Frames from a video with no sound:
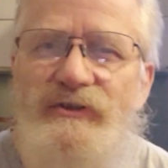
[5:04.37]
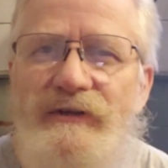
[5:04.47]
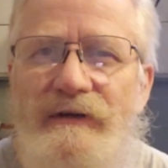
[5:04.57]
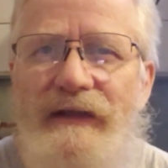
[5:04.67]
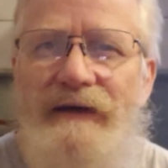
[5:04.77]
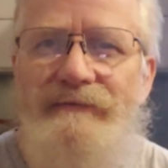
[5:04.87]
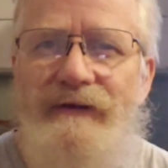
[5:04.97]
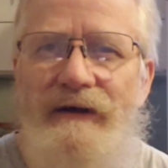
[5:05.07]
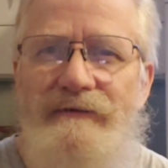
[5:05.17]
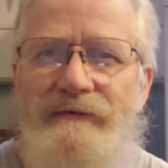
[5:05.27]
still a lot of
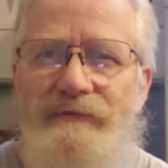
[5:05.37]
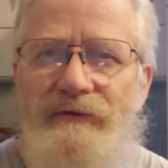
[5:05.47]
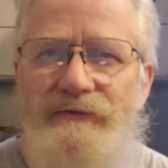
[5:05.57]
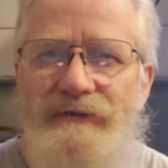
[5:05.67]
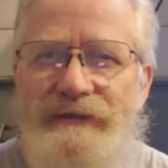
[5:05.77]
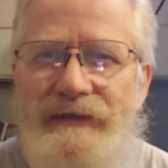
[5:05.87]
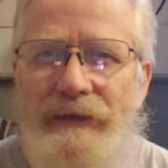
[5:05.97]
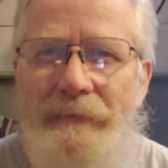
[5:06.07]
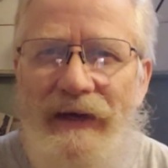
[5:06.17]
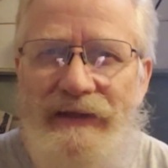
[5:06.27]
controversy to
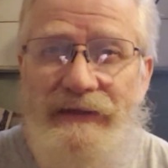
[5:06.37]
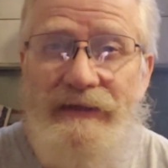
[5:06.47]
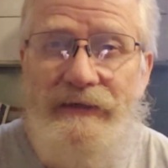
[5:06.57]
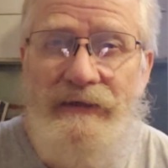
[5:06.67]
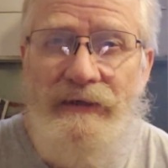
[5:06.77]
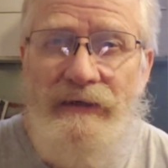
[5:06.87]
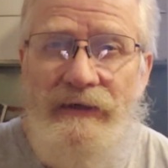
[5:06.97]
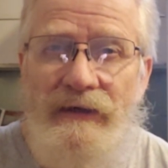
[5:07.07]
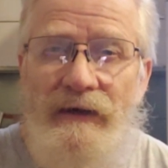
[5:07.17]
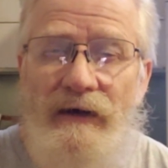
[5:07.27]
the method,
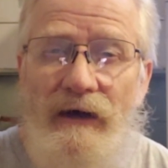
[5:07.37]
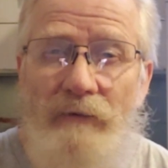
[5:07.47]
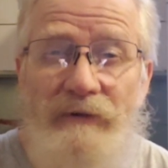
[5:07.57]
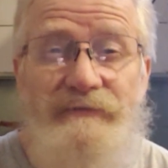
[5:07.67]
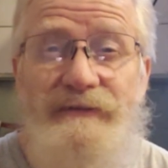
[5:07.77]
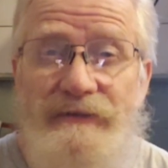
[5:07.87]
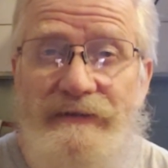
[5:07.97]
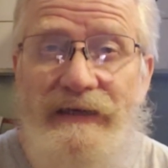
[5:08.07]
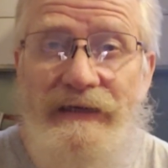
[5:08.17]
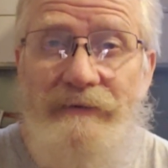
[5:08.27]
but
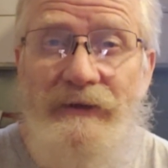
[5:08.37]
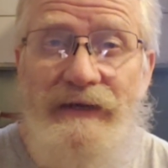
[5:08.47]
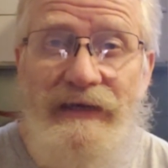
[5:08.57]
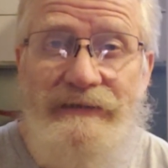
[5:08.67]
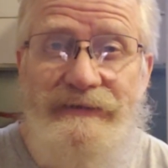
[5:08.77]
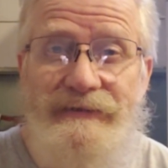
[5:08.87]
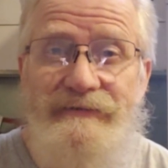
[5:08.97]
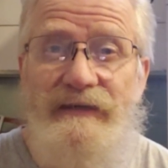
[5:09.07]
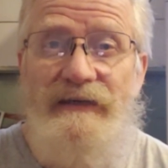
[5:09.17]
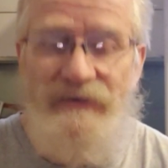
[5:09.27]
facilitated communication
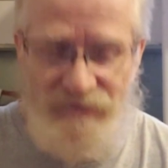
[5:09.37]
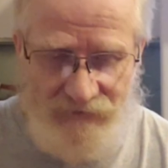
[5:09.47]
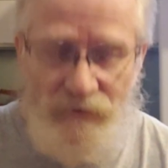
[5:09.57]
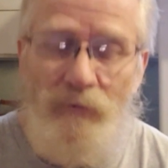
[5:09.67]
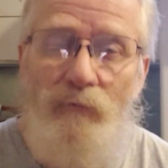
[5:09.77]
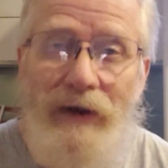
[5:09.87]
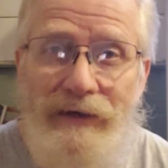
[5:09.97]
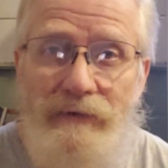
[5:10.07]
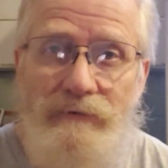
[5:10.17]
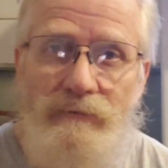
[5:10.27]
is still
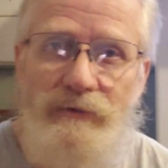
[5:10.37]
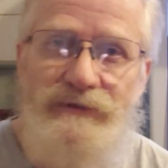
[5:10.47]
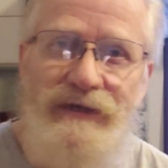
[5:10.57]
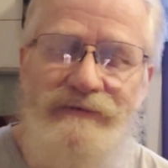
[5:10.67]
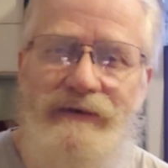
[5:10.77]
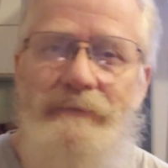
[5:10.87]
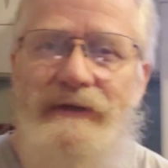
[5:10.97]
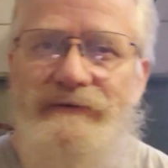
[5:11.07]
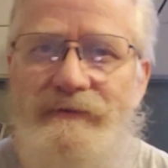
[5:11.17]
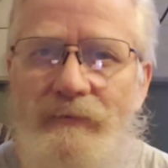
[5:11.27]
around, which, as I
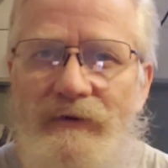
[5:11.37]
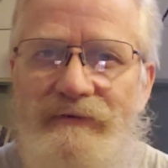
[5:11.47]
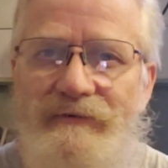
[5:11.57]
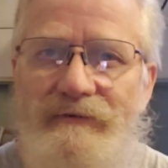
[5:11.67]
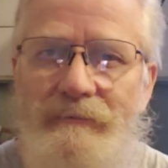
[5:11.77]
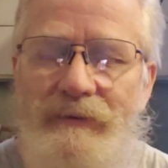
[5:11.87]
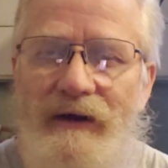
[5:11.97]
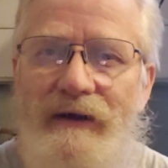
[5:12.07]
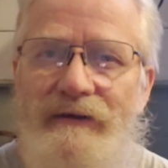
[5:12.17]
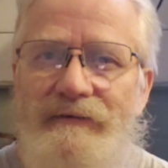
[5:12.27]
mentioned, was a
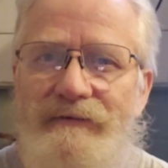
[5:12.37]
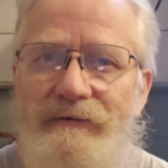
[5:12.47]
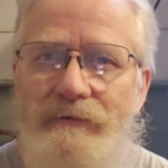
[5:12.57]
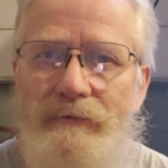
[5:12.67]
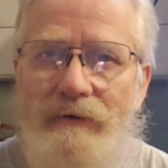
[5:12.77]
surprise to